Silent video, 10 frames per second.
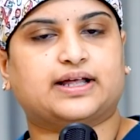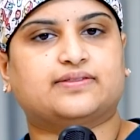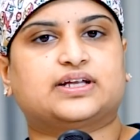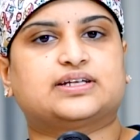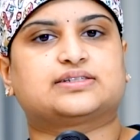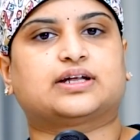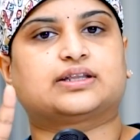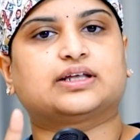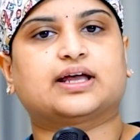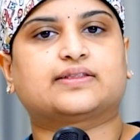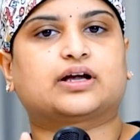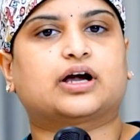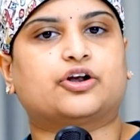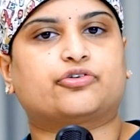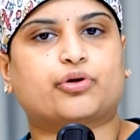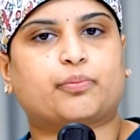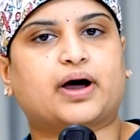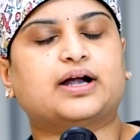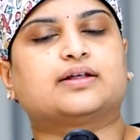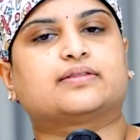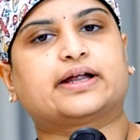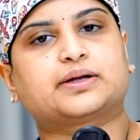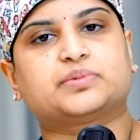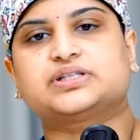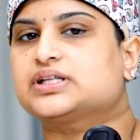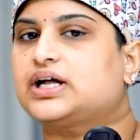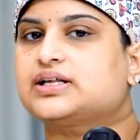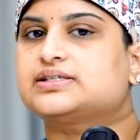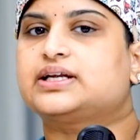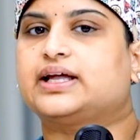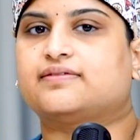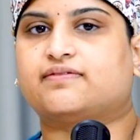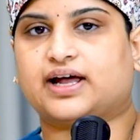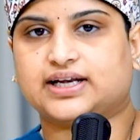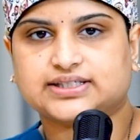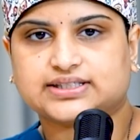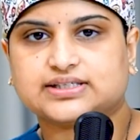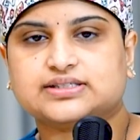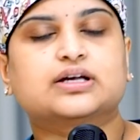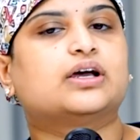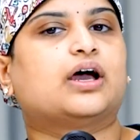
and there is nothing at the control part, that means that is an invalid test,